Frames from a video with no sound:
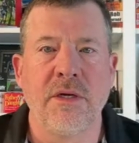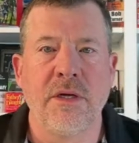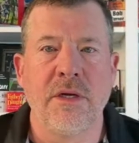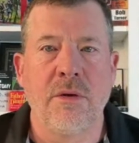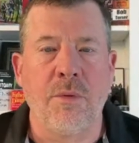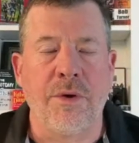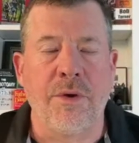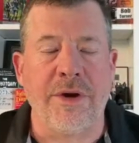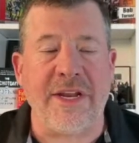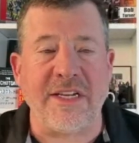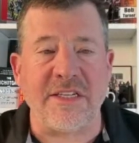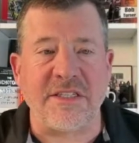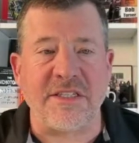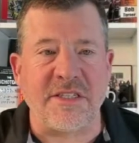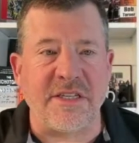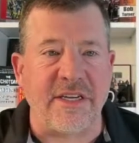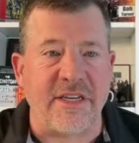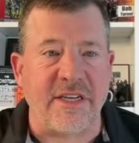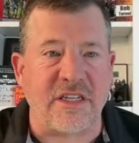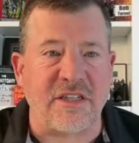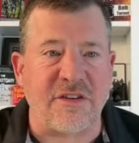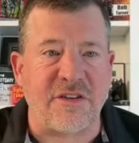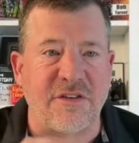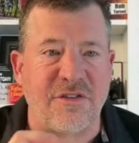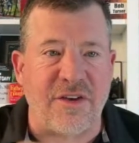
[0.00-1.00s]
When
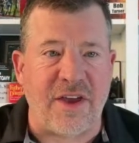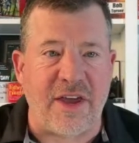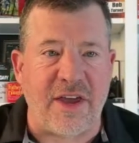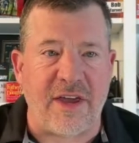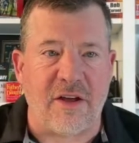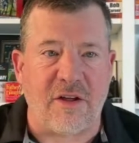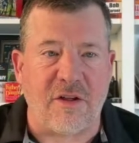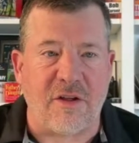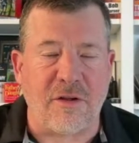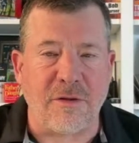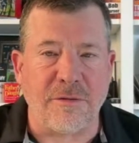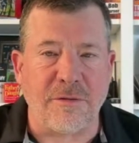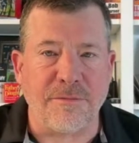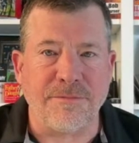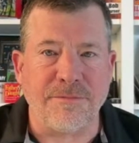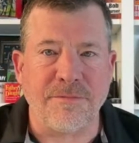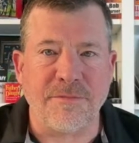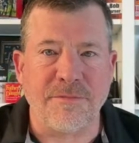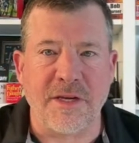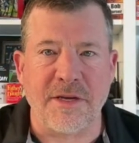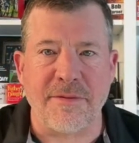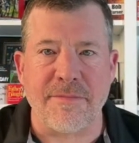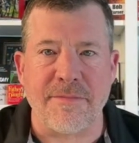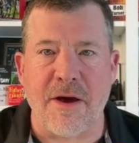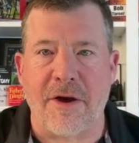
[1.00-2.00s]
instincts fail,
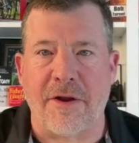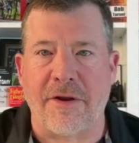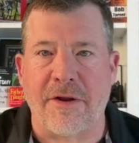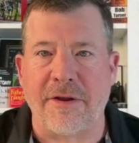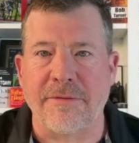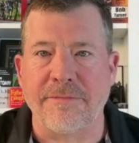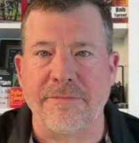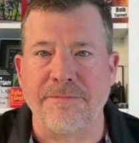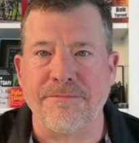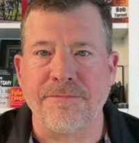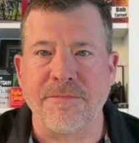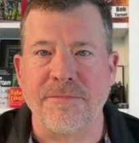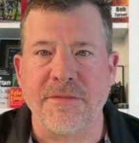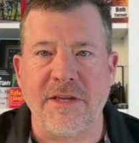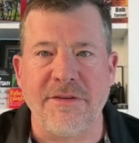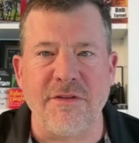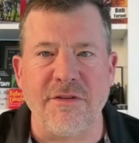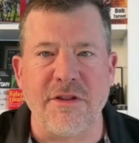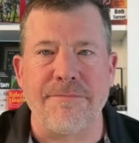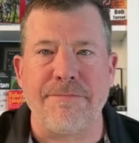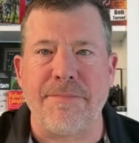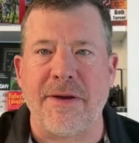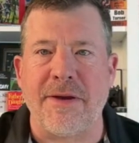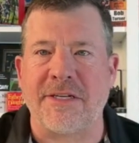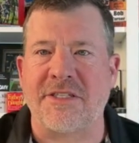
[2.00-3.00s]
think about it. Even
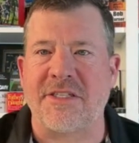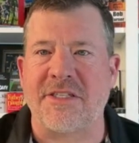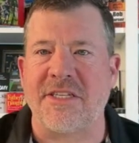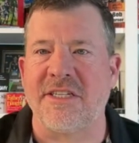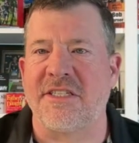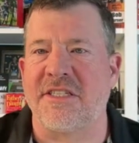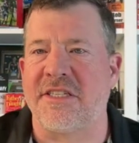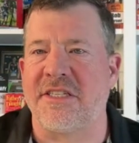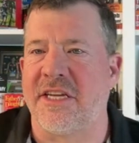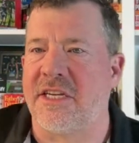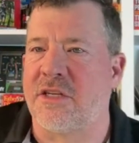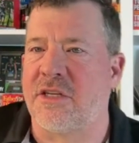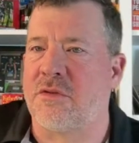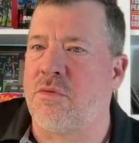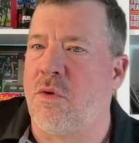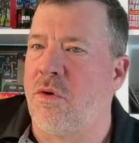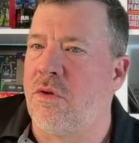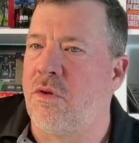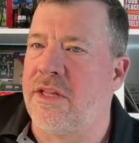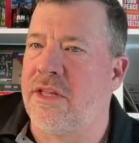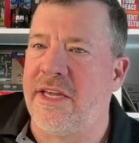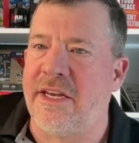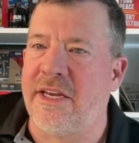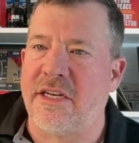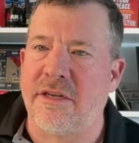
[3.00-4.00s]
the best instincts
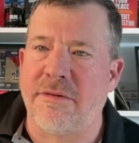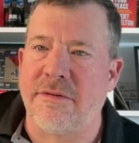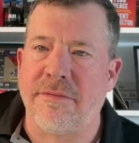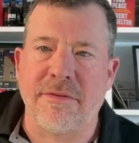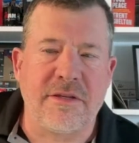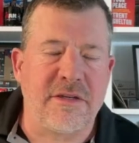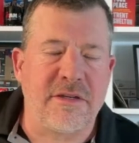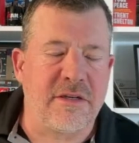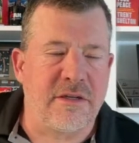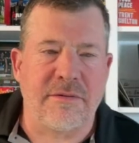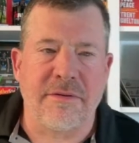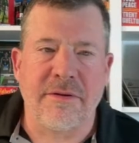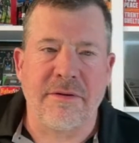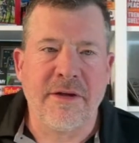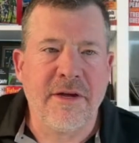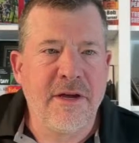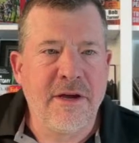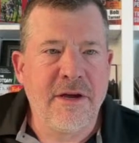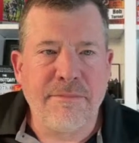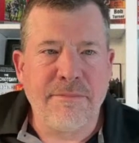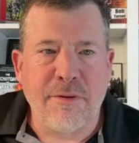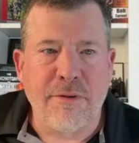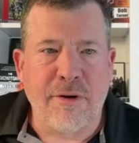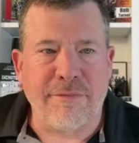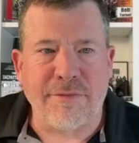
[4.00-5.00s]
won't lead to
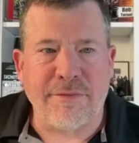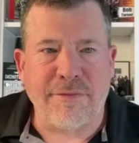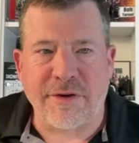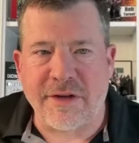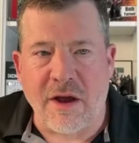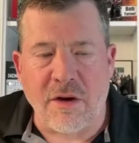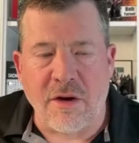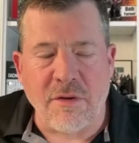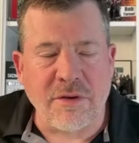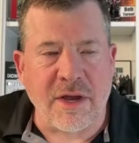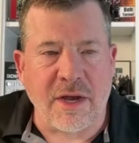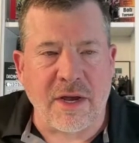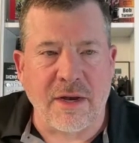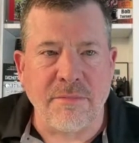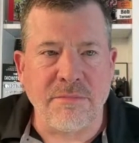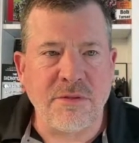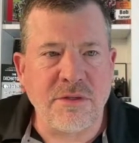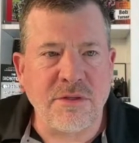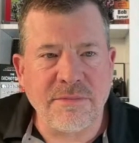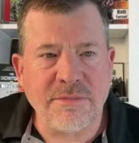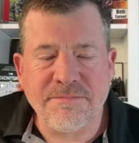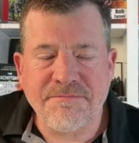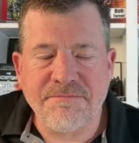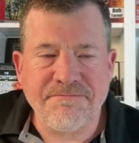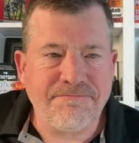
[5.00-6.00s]
perfect
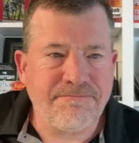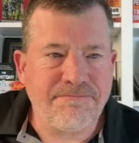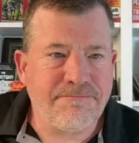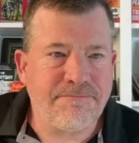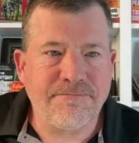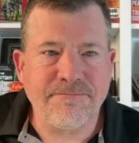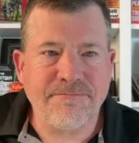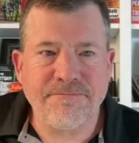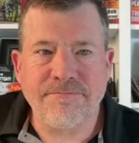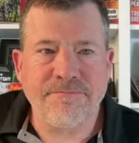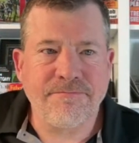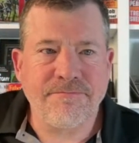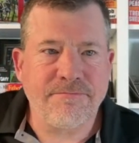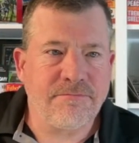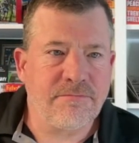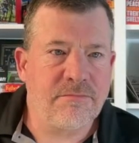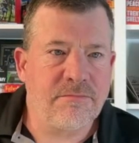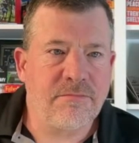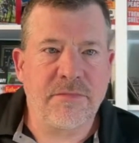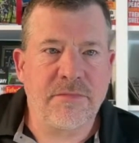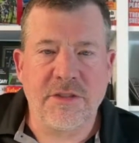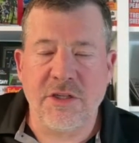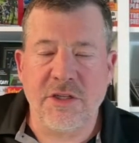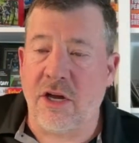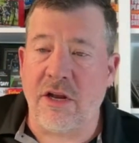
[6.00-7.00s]
outcomes.
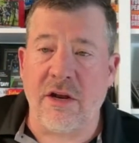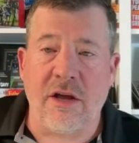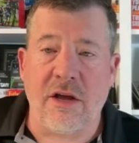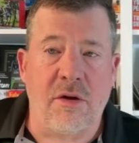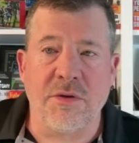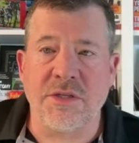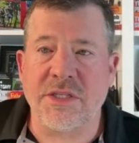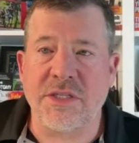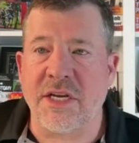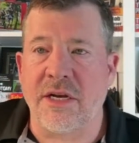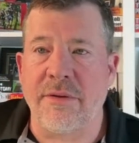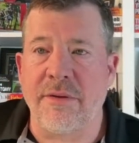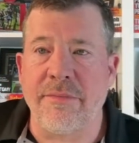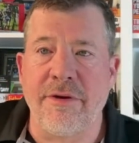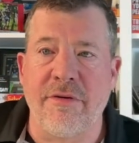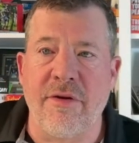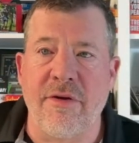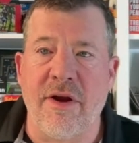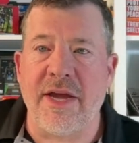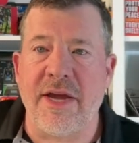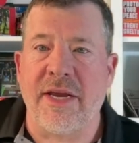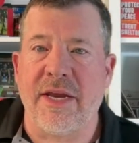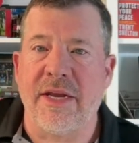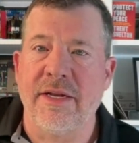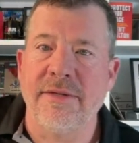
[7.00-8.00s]
You're not always going to be
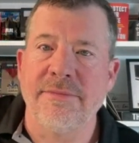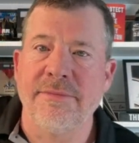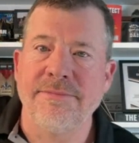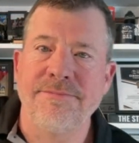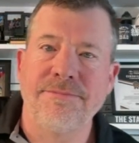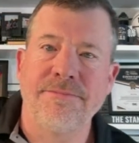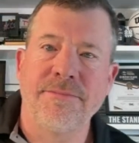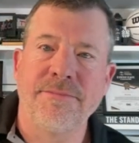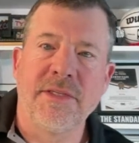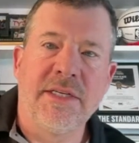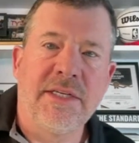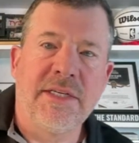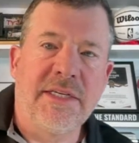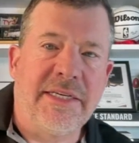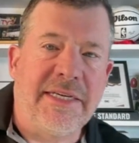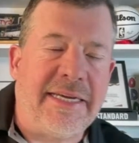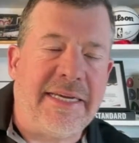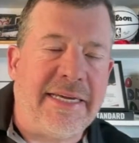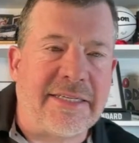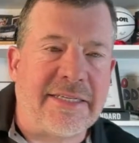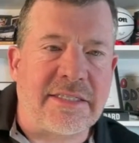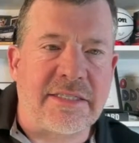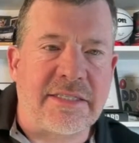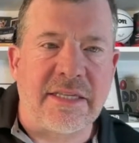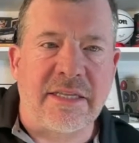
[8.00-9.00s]
right. And
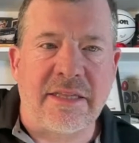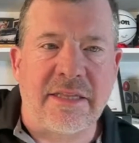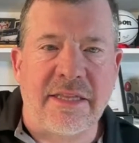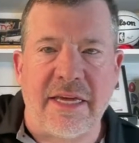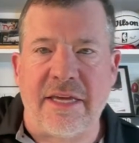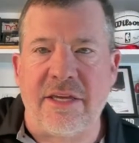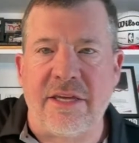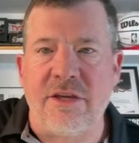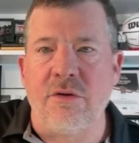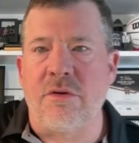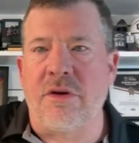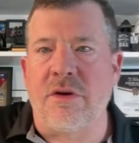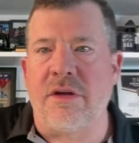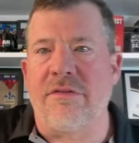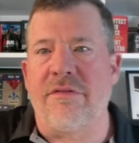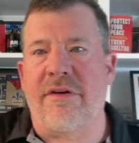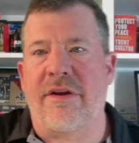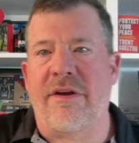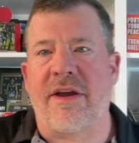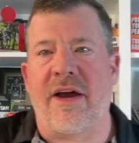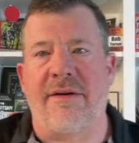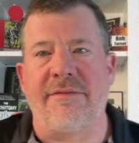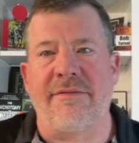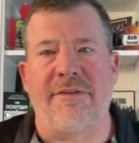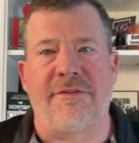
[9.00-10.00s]
here's the thing. You can
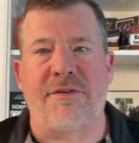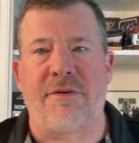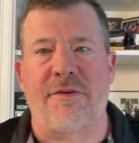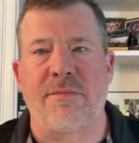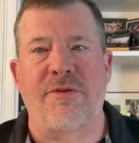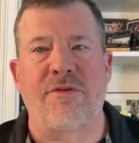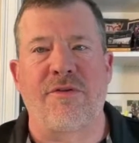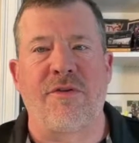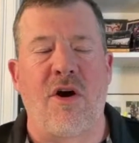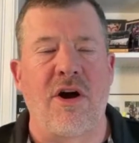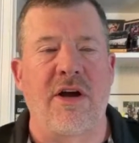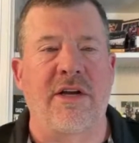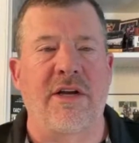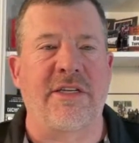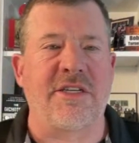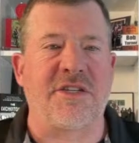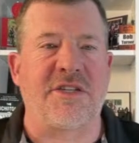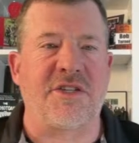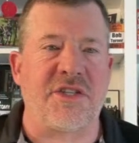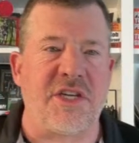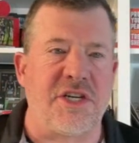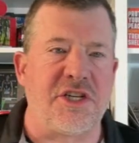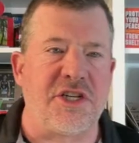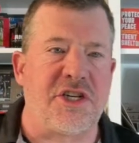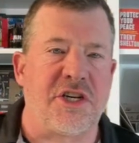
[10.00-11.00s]
recover from a wrong
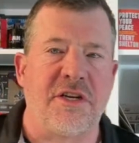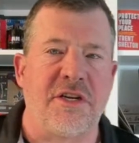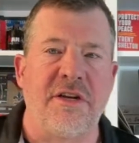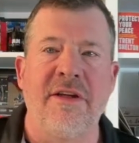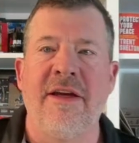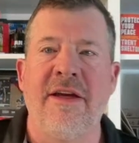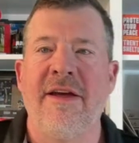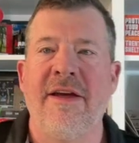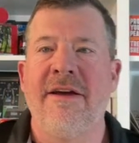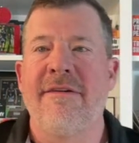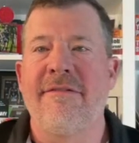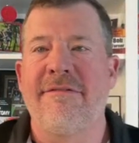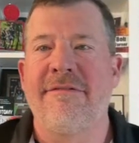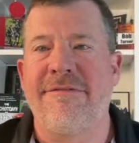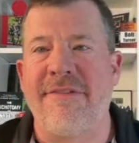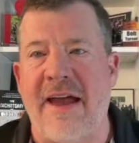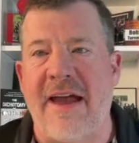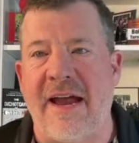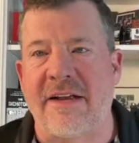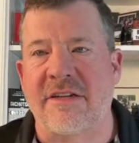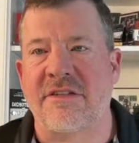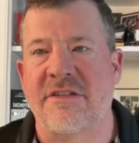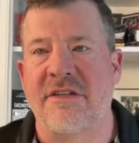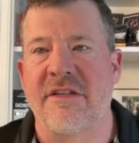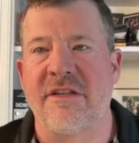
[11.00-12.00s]
decision
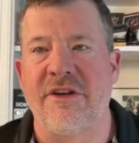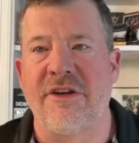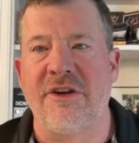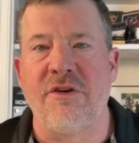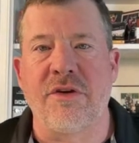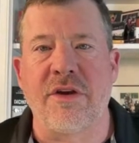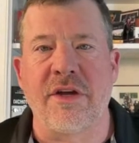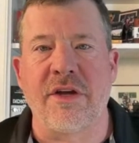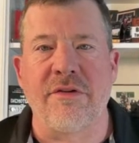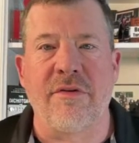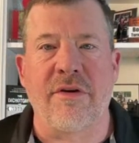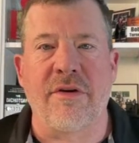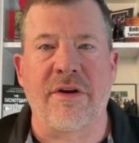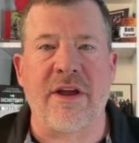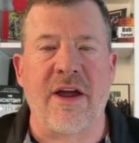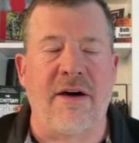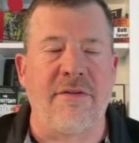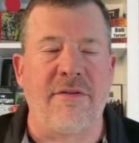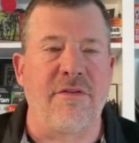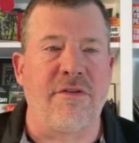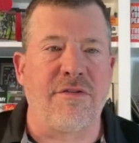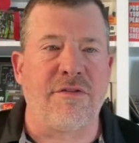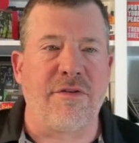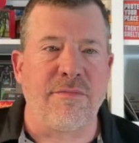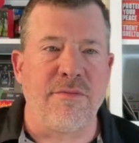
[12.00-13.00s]
faster than you can
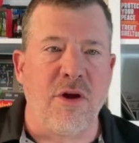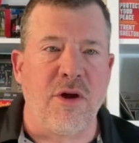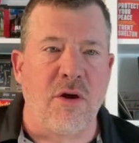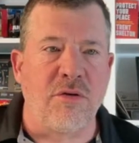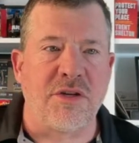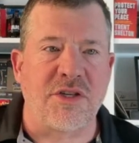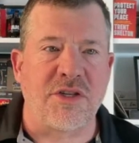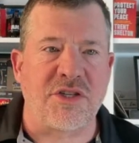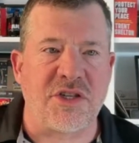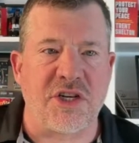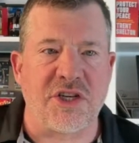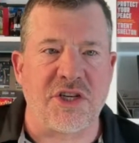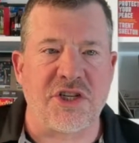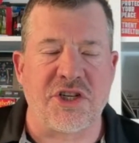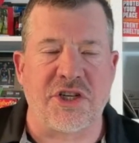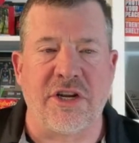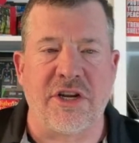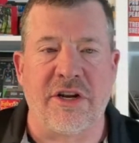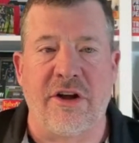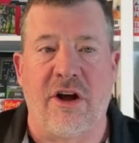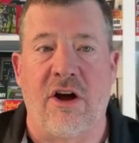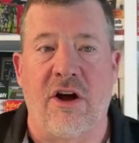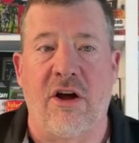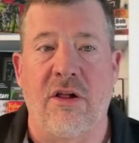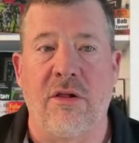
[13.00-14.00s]
recover from no decision at
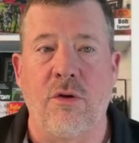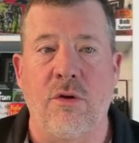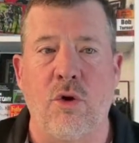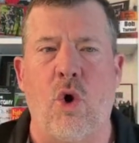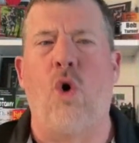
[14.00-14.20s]
all.